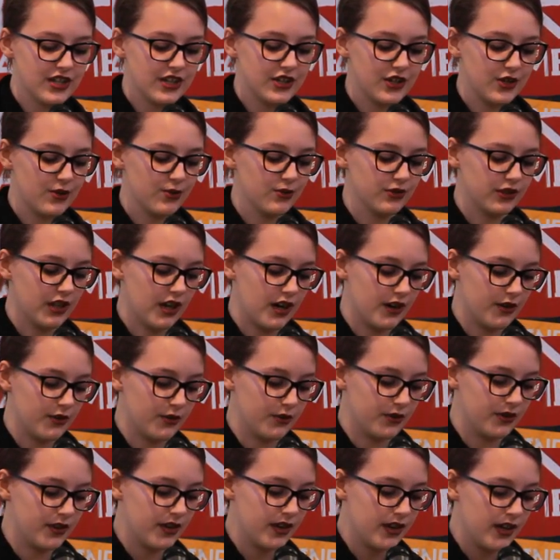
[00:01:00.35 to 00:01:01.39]
a new low.
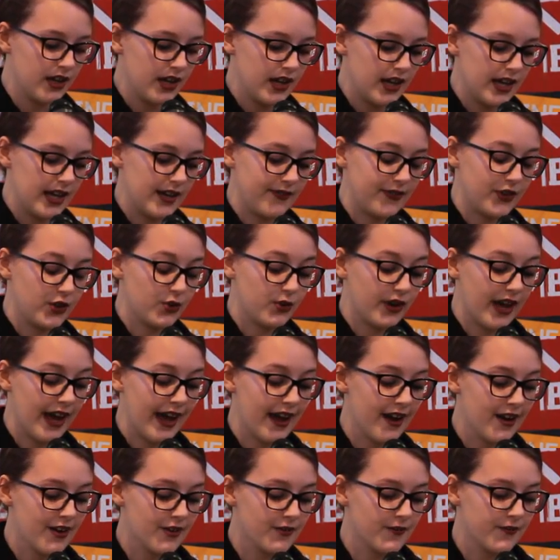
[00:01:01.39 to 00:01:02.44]
If you
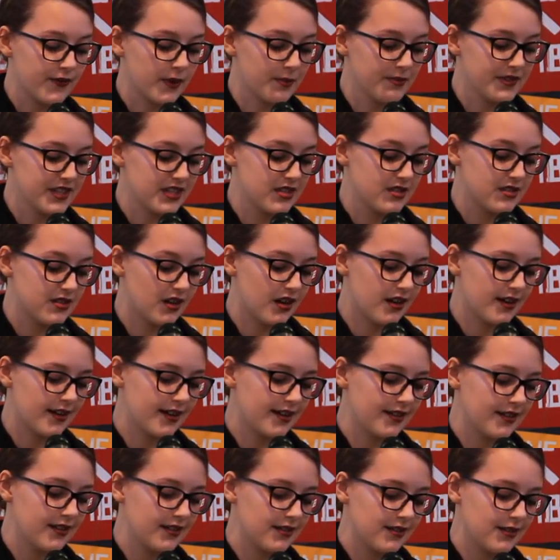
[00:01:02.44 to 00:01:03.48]
cared from the start,